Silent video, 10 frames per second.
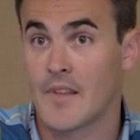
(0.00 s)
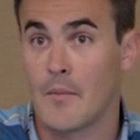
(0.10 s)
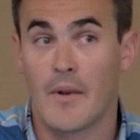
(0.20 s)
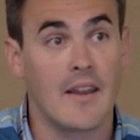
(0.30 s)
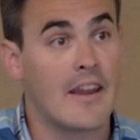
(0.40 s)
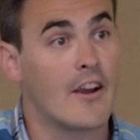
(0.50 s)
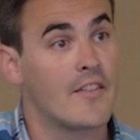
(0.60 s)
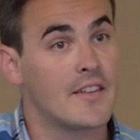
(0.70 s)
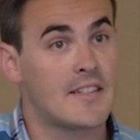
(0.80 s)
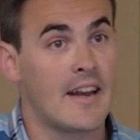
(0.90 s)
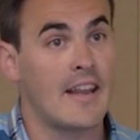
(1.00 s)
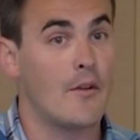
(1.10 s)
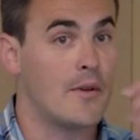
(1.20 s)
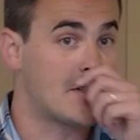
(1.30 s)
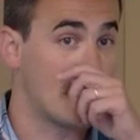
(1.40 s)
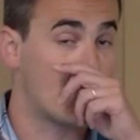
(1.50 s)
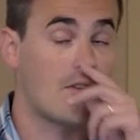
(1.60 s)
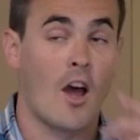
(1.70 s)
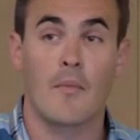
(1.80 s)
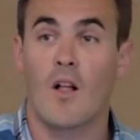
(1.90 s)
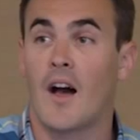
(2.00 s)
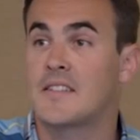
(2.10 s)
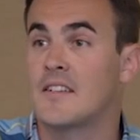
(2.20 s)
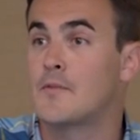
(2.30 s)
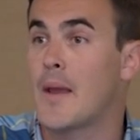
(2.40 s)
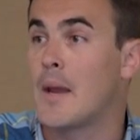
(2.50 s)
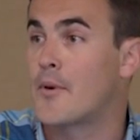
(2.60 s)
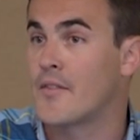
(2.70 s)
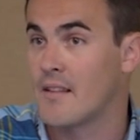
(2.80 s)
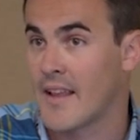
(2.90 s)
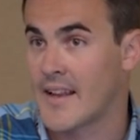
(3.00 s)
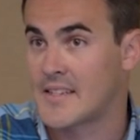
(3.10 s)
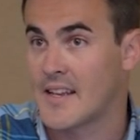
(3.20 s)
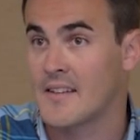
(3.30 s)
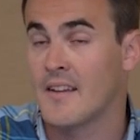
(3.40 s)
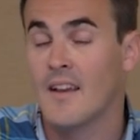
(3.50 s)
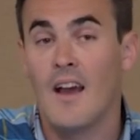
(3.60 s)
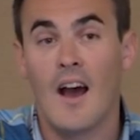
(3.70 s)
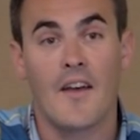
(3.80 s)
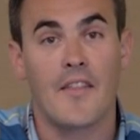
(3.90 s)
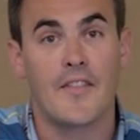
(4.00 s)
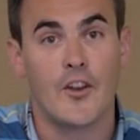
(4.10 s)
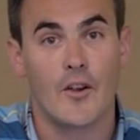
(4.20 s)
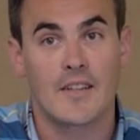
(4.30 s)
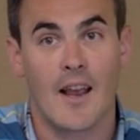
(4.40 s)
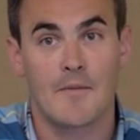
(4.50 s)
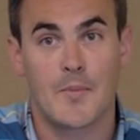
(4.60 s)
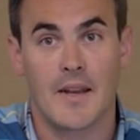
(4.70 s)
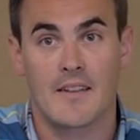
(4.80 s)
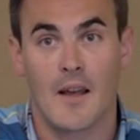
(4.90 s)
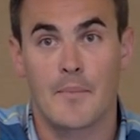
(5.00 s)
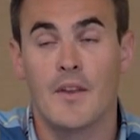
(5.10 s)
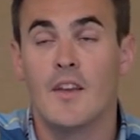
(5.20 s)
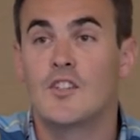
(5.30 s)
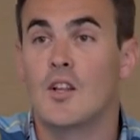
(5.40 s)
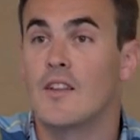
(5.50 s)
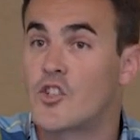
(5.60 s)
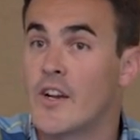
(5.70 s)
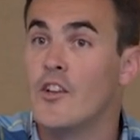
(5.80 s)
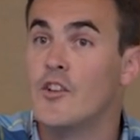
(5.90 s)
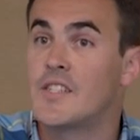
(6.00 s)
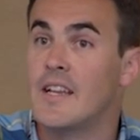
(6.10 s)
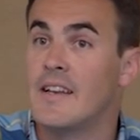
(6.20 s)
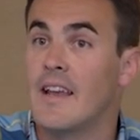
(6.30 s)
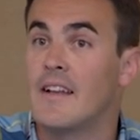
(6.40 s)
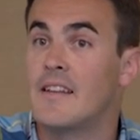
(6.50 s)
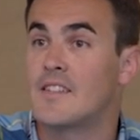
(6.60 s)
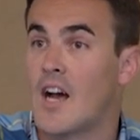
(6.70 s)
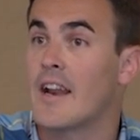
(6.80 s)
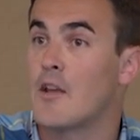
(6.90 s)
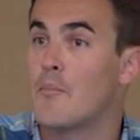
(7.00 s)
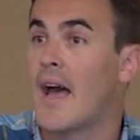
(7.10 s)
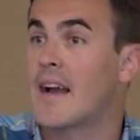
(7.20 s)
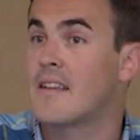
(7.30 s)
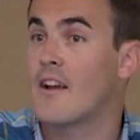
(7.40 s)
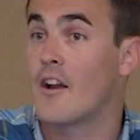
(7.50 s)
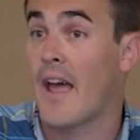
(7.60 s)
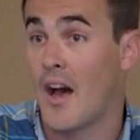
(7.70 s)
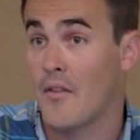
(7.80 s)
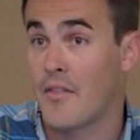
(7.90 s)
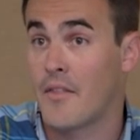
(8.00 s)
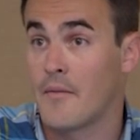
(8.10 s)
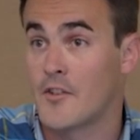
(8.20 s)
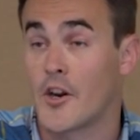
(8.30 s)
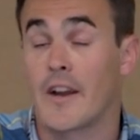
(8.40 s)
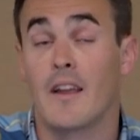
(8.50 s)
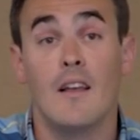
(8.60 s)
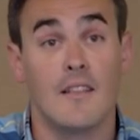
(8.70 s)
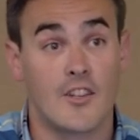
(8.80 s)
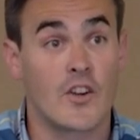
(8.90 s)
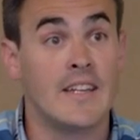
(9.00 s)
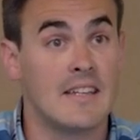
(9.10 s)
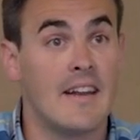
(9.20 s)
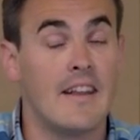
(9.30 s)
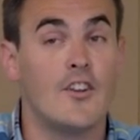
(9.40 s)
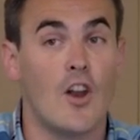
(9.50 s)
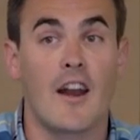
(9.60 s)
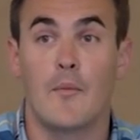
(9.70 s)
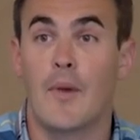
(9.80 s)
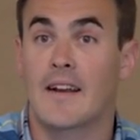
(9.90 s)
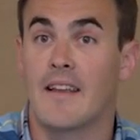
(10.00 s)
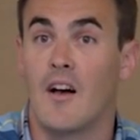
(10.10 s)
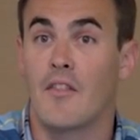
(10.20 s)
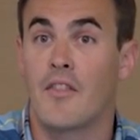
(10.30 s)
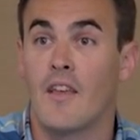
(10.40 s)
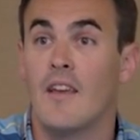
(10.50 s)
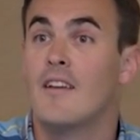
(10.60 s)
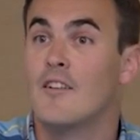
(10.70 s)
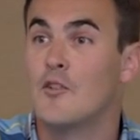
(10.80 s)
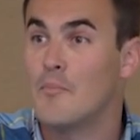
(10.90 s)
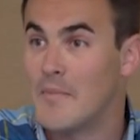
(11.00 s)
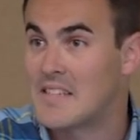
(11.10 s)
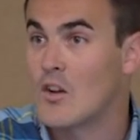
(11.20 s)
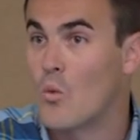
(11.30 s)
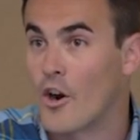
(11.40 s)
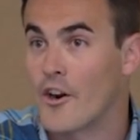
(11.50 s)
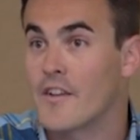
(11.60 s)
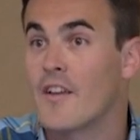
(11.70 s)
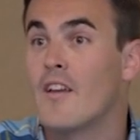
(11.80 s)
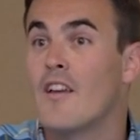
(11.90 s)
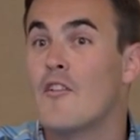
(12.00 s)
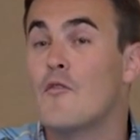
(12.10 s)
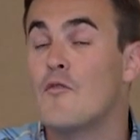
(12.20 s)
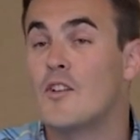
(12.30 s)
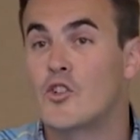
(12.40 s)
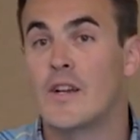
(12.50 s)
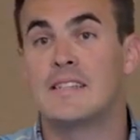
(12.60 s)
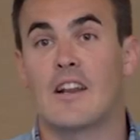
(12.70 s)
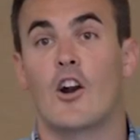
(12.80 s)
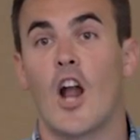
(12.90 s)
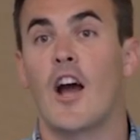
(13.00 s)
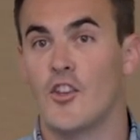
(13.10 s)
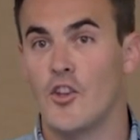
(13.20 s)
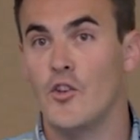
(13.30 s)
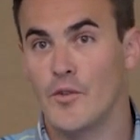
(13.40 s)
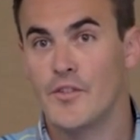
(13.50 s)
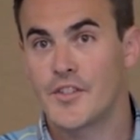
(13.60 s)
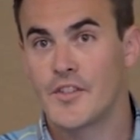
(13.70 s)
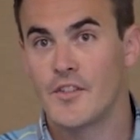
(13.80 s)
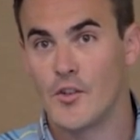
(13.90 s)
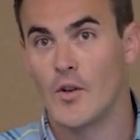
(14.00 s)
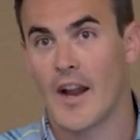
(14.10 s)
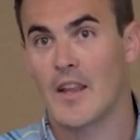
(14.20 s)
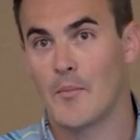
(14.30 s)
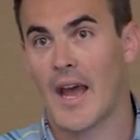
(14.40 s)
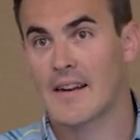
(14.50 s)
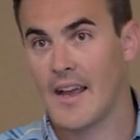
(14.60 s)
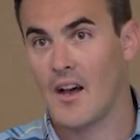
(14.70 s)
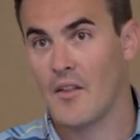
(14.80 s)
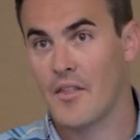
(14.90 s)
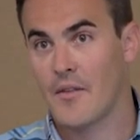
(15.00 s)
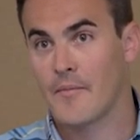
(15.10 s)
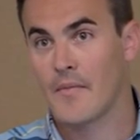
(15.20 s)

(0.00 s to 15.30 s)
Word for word: Anybody hear this study? It was a Tom Clasen's paper in The Lancet uh, that the New York Times picked up. So latrine use in India does not impact health. Sorry, latrines in India do not impact health. Missing word. Latrines that are not used do not impact health.